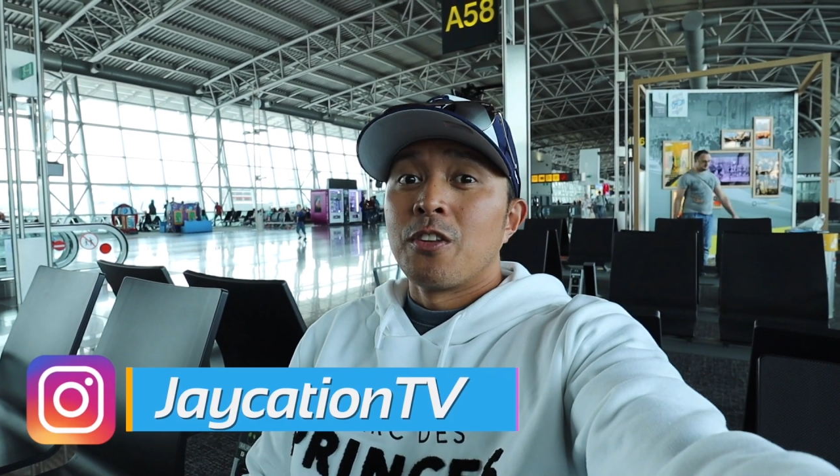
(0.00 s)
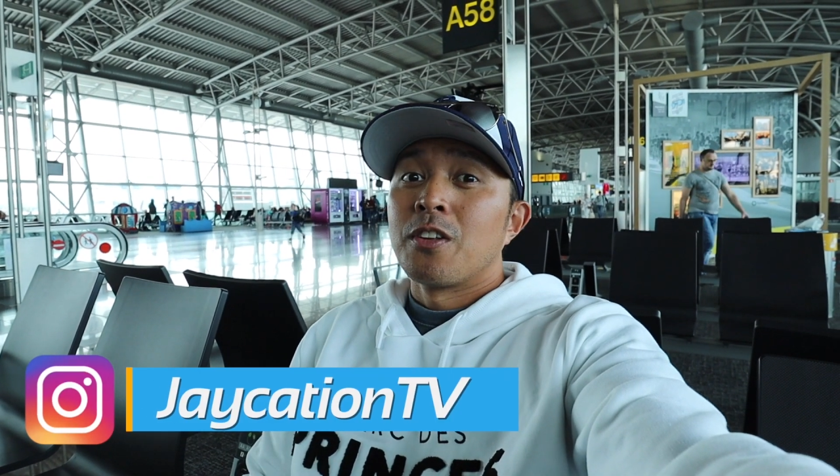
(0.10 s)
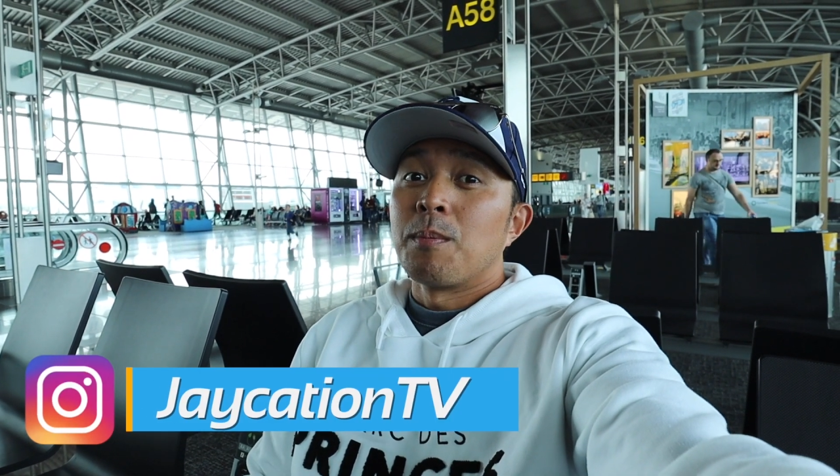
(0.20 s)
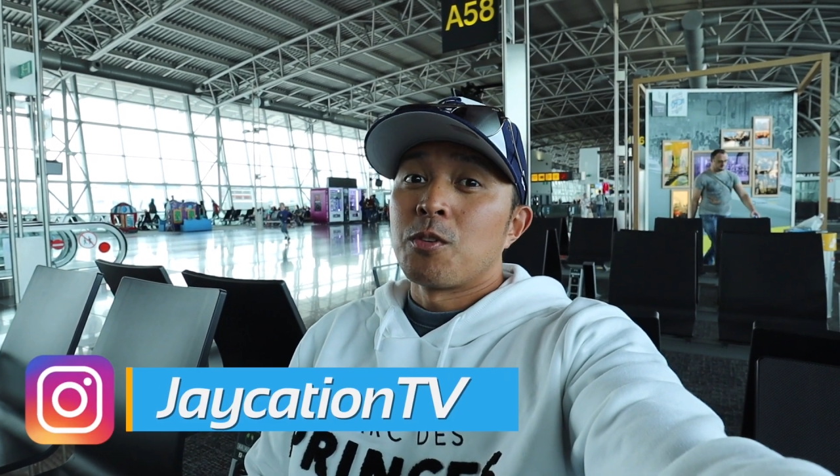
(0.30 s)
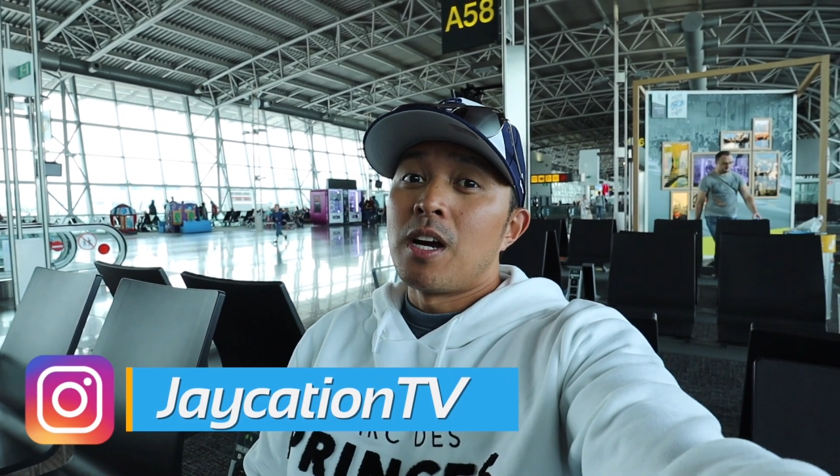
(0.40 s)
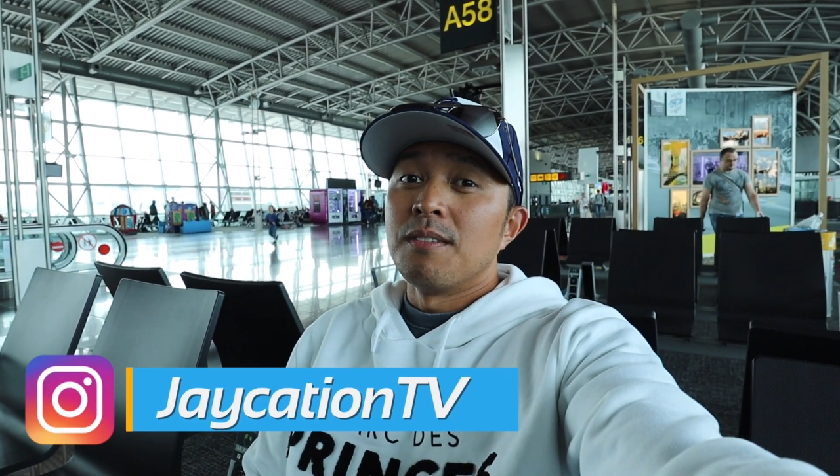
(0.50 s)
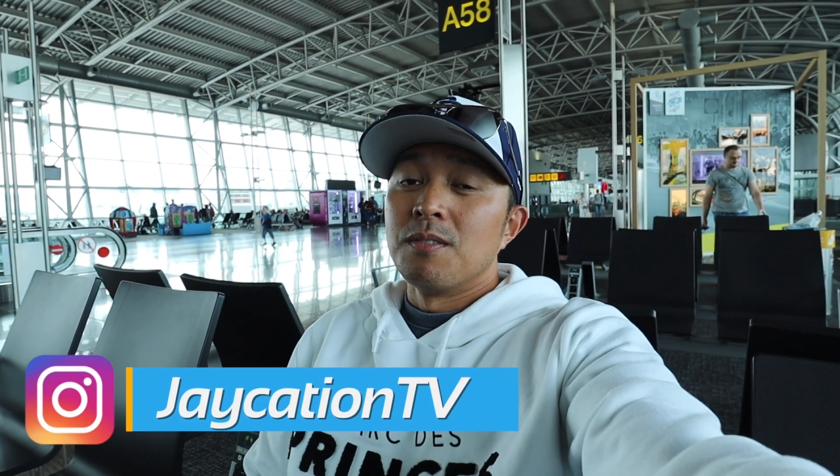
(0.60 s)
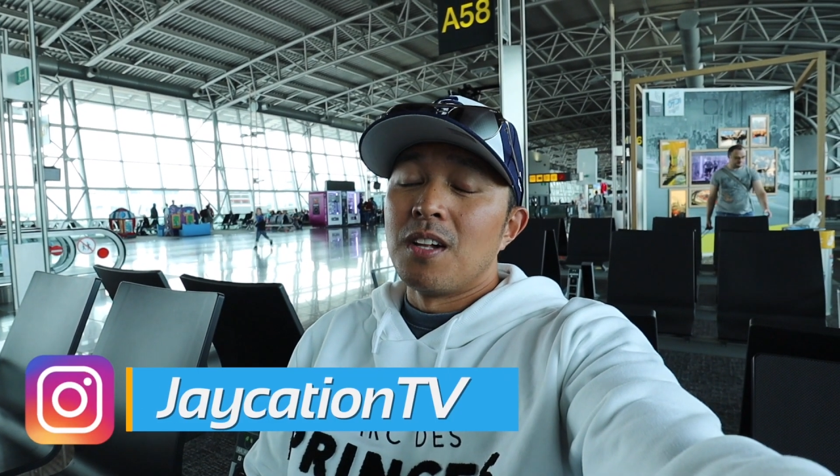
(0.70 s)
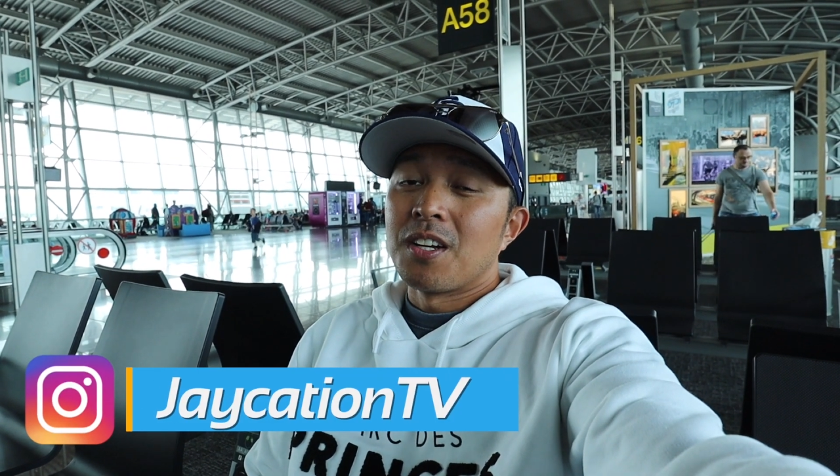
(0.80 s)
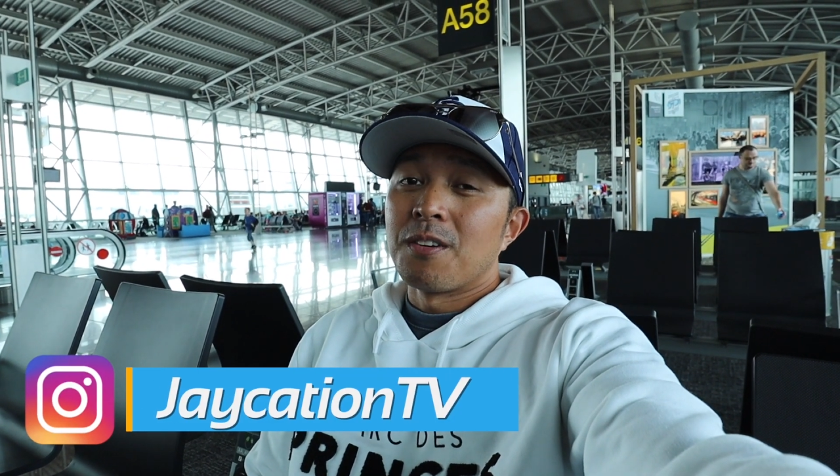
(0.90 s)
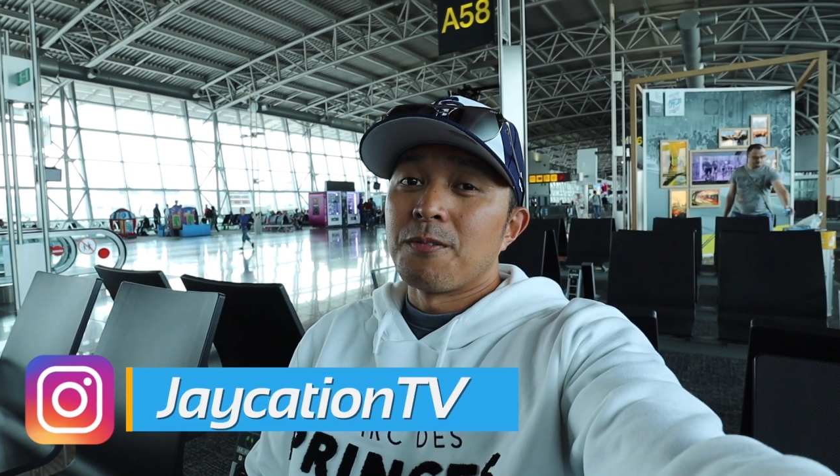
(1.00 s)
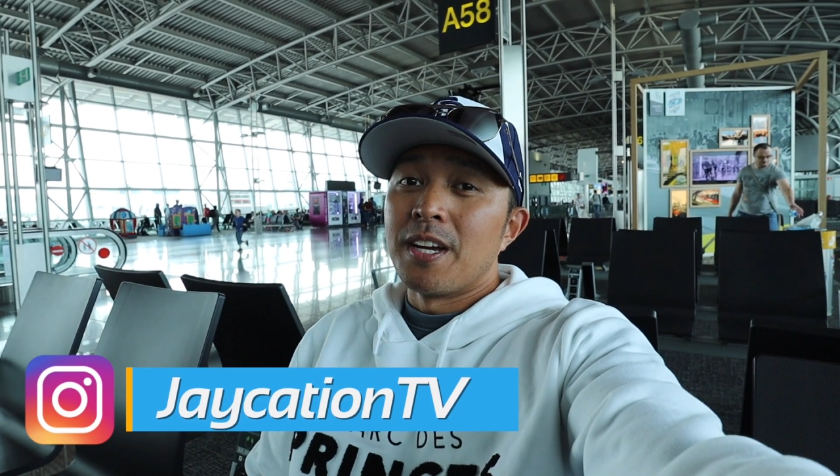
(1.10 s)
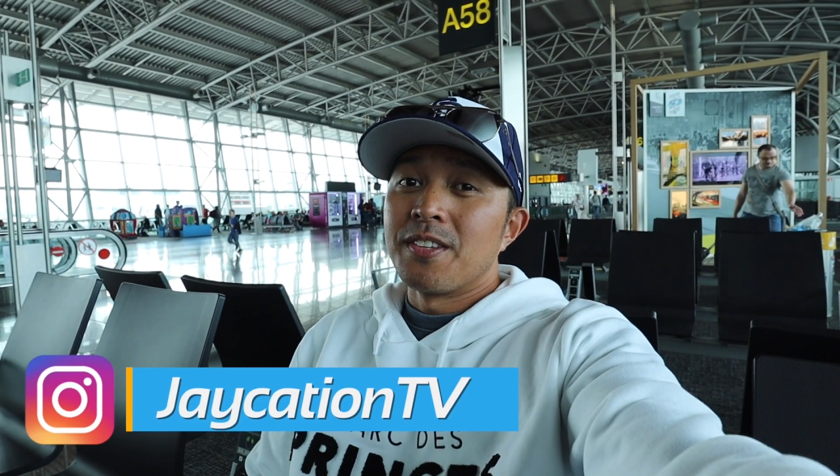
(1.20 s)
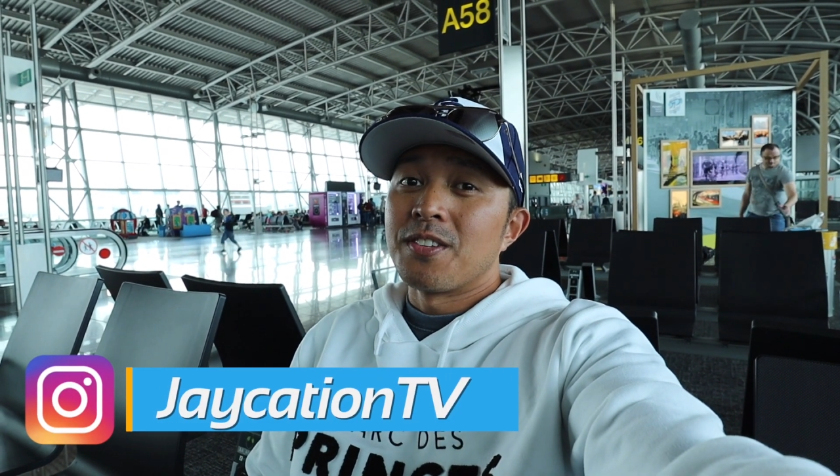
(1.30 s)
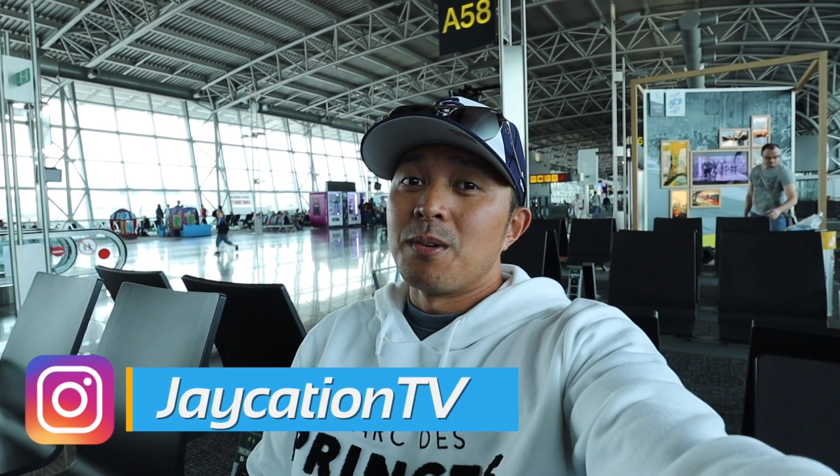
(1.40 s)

a couple travel vlogger friends,